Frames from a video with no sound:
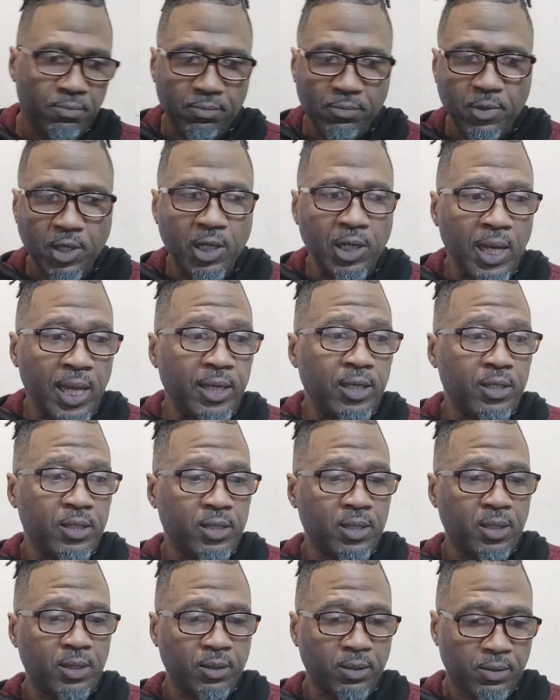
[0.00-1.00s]
the
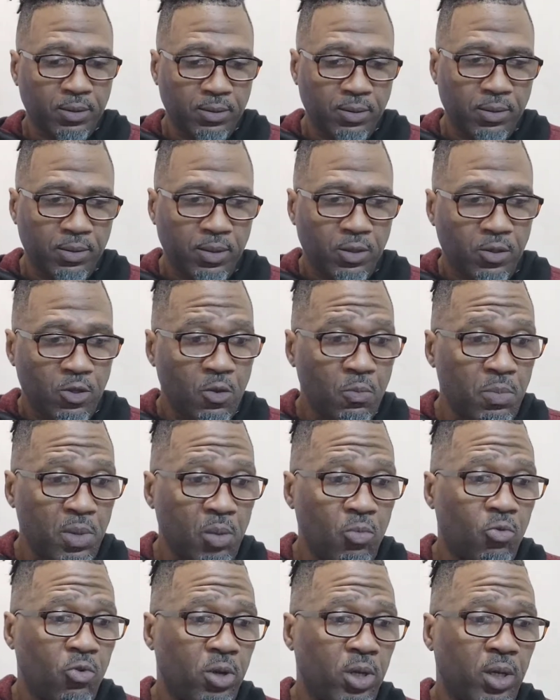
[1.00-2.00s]
legacy, the
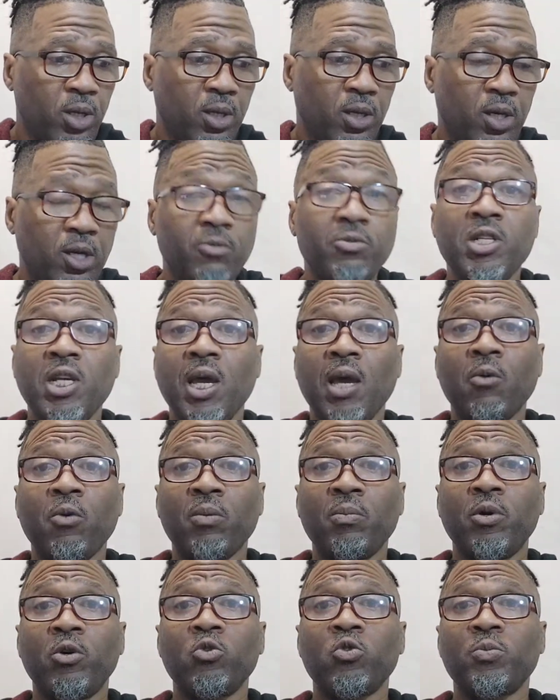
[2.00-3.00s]
memory of
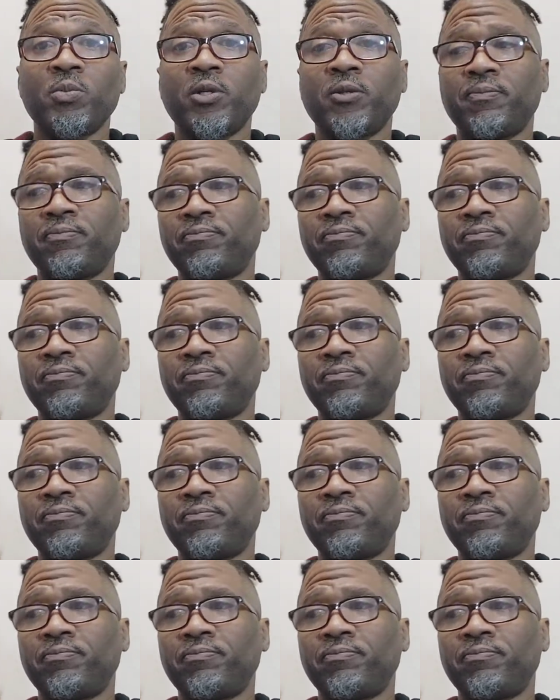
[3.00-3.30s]
Chadwick Boseman.